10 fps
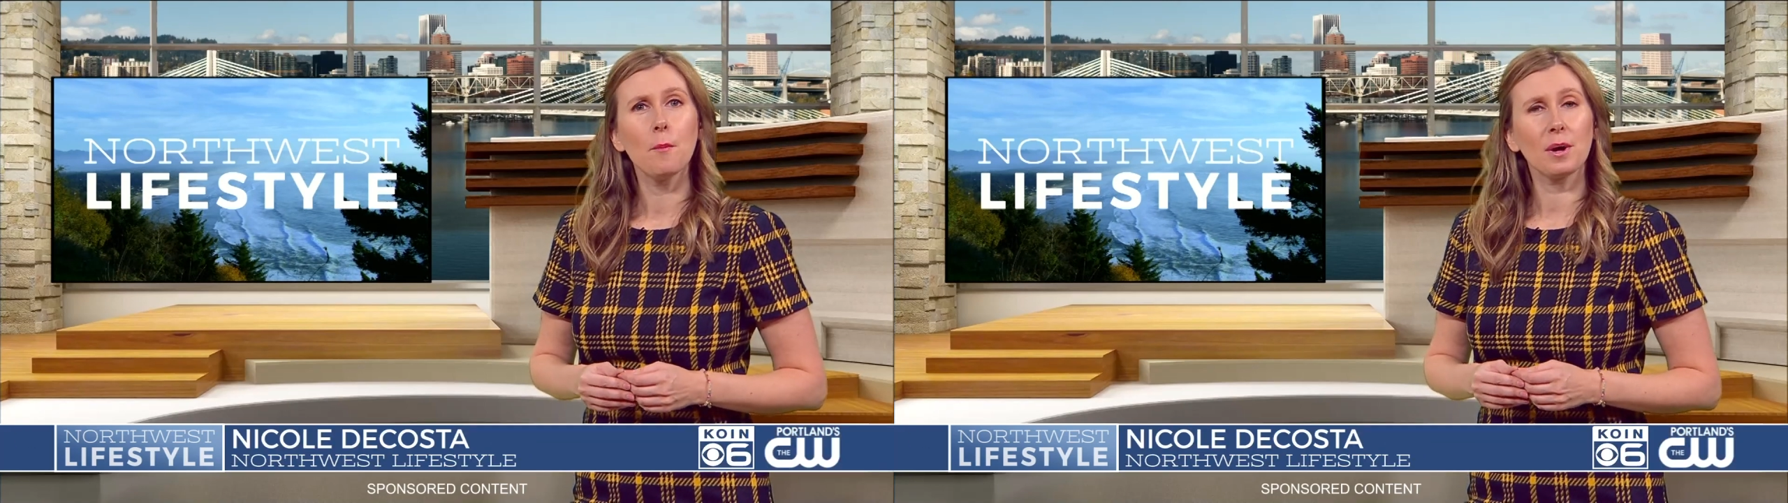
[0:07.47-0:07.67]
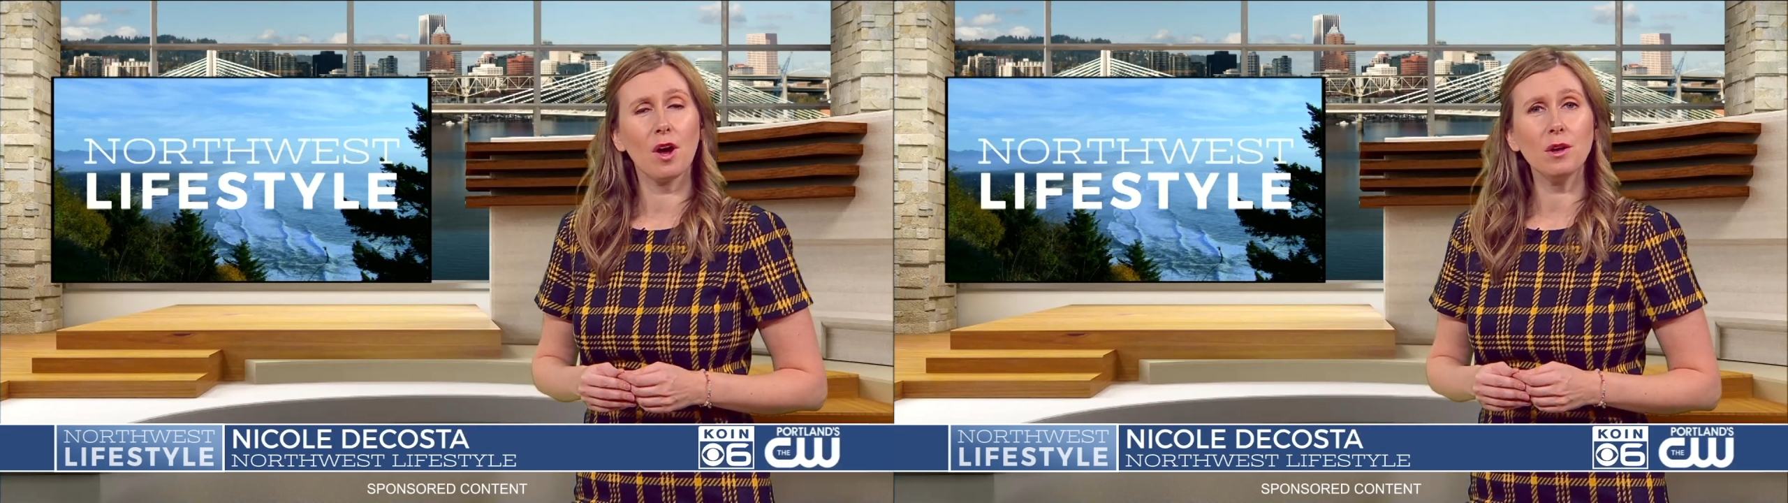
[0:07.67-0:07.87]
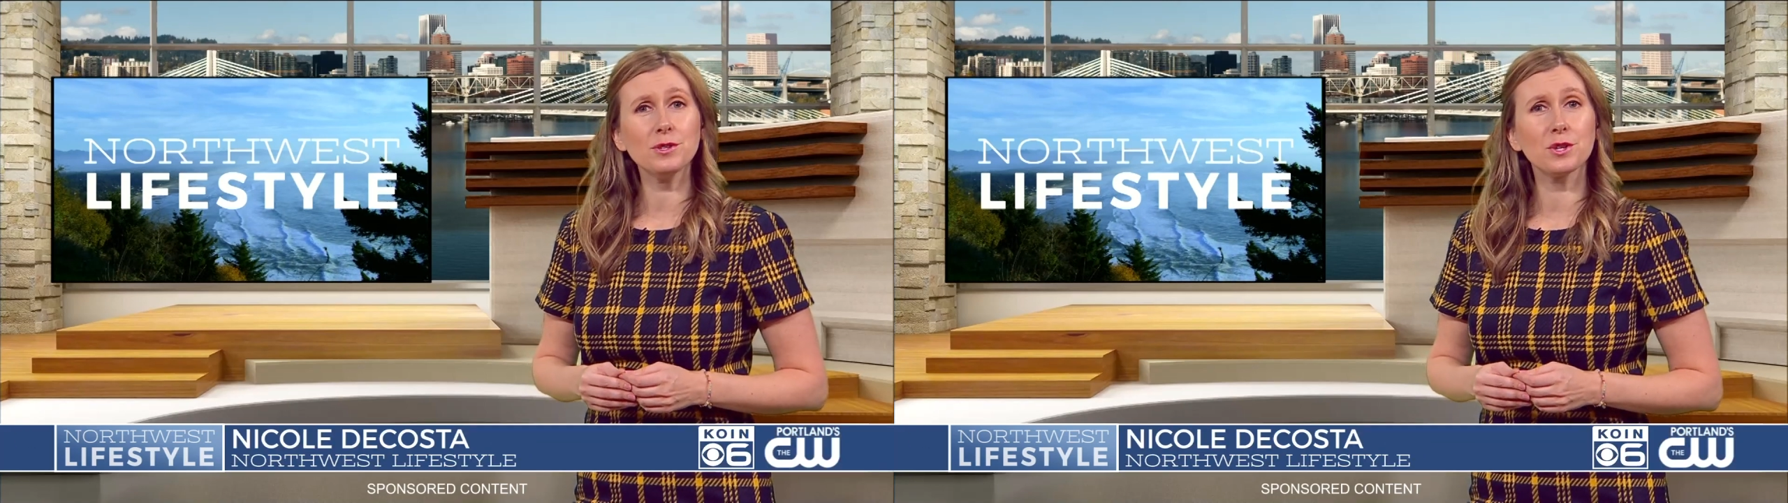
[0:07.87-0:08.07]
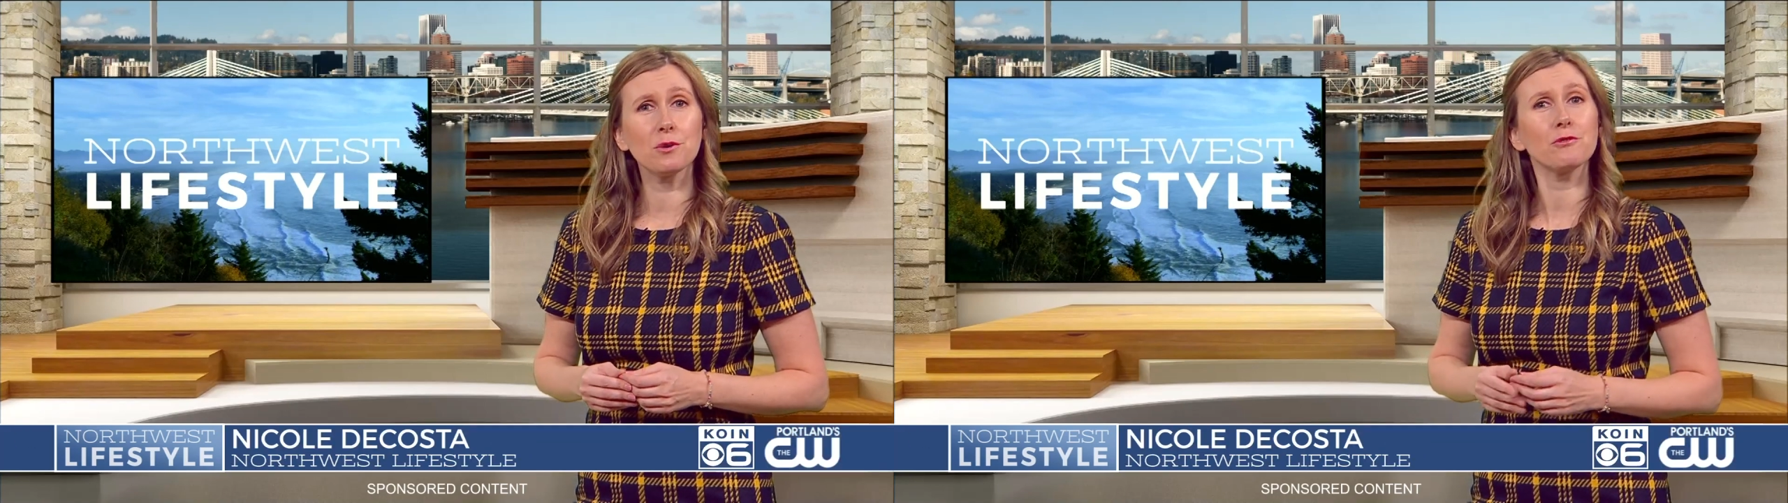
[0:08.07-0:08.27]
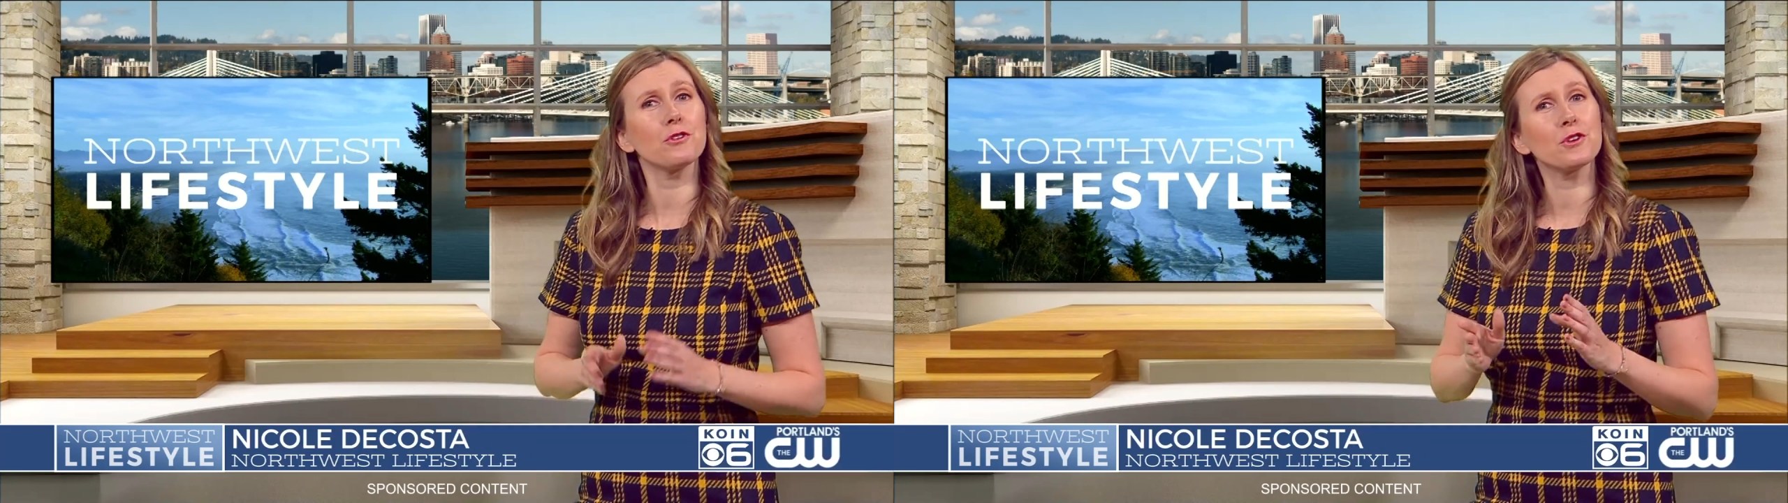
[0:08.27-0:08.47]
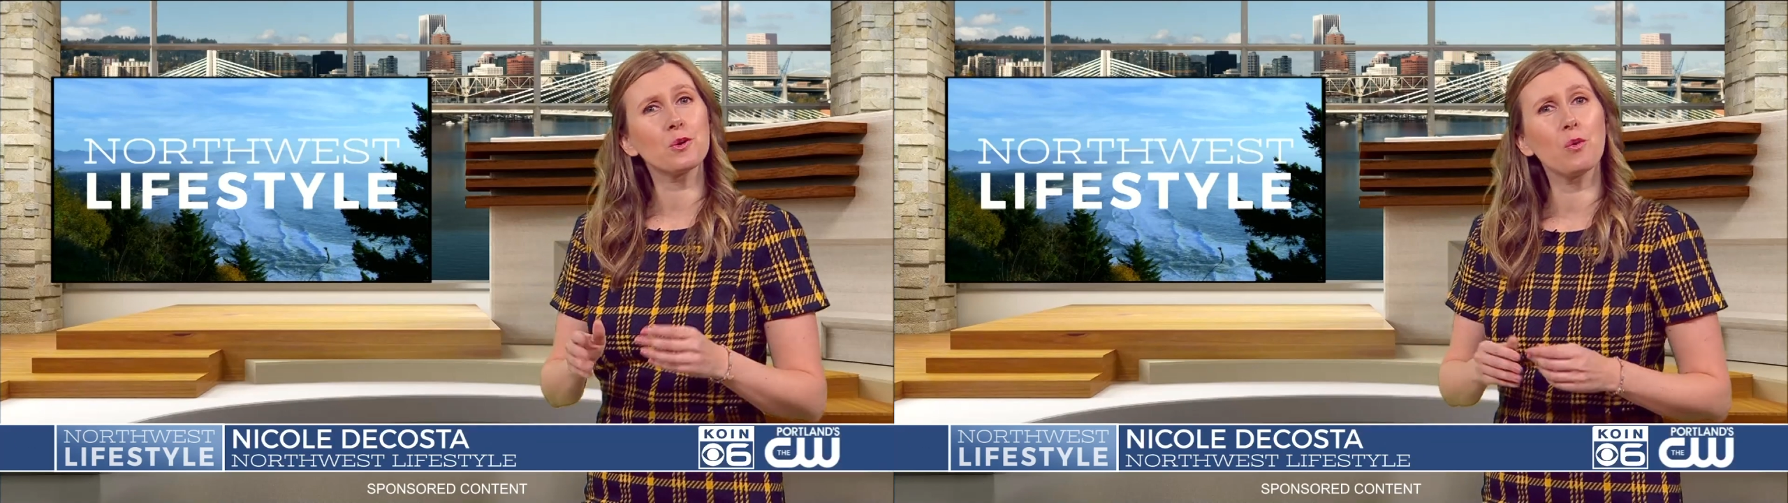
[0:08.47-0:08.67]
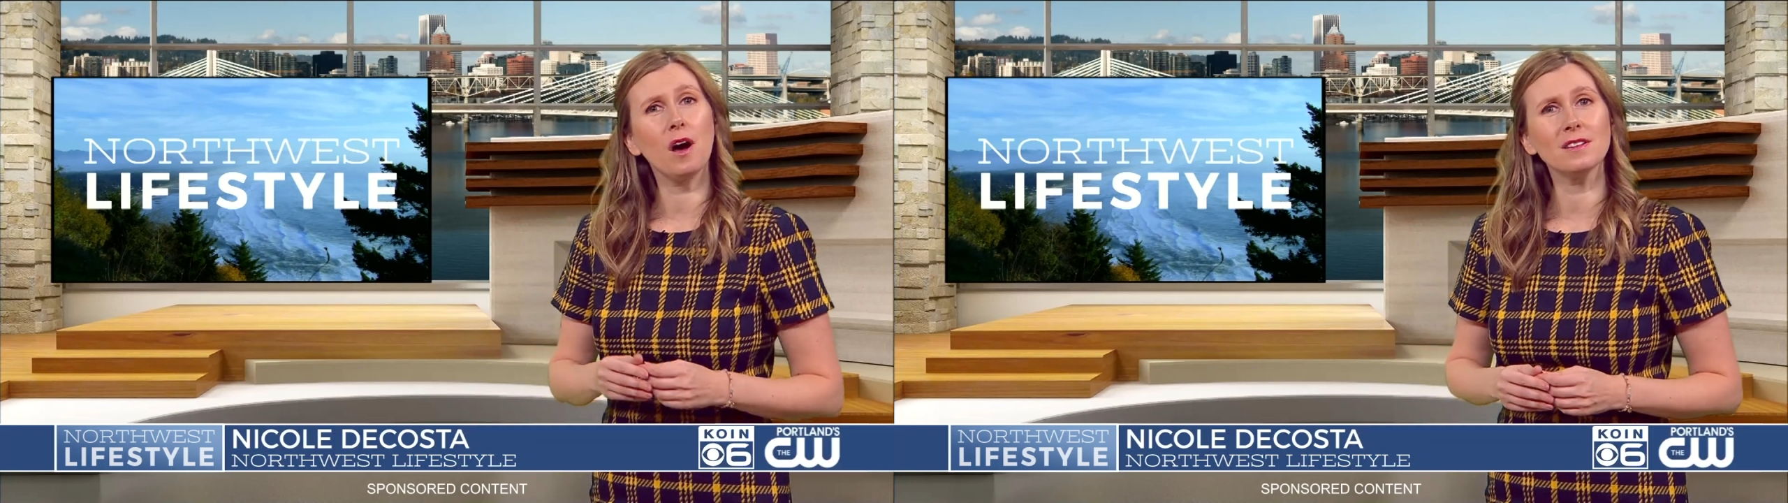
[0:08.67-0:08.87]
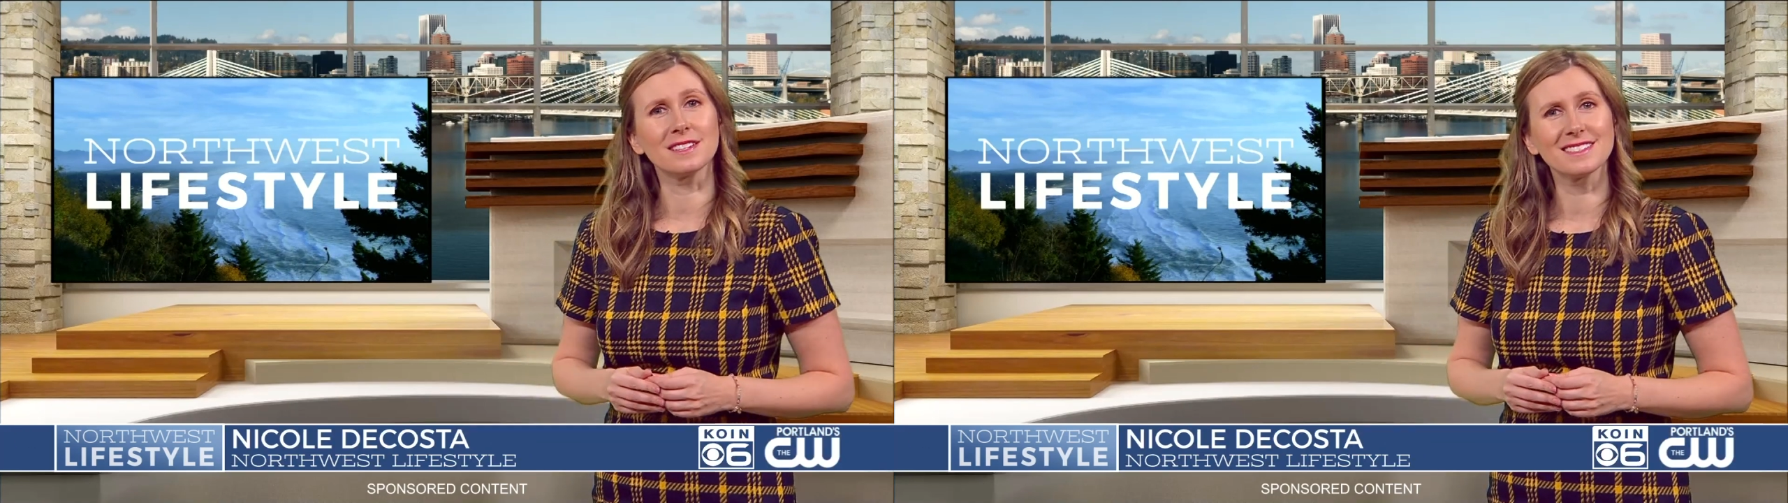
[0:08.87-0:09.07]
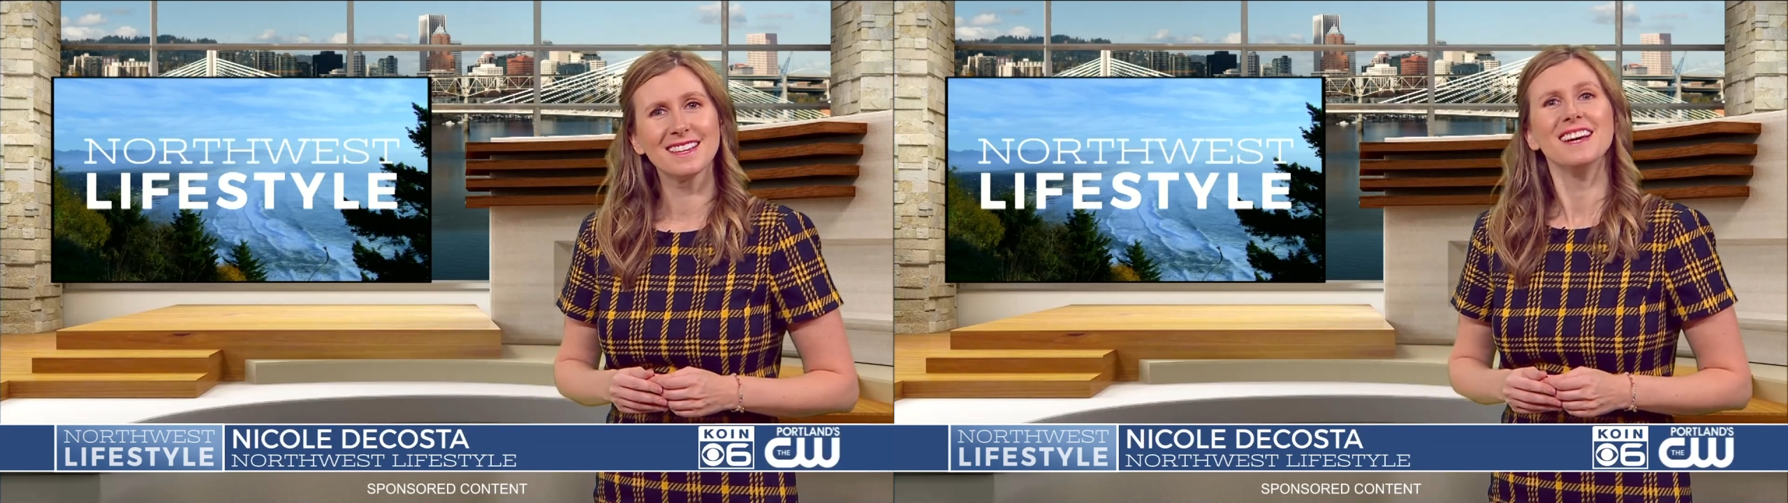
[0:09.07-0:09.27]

but also for their wallet.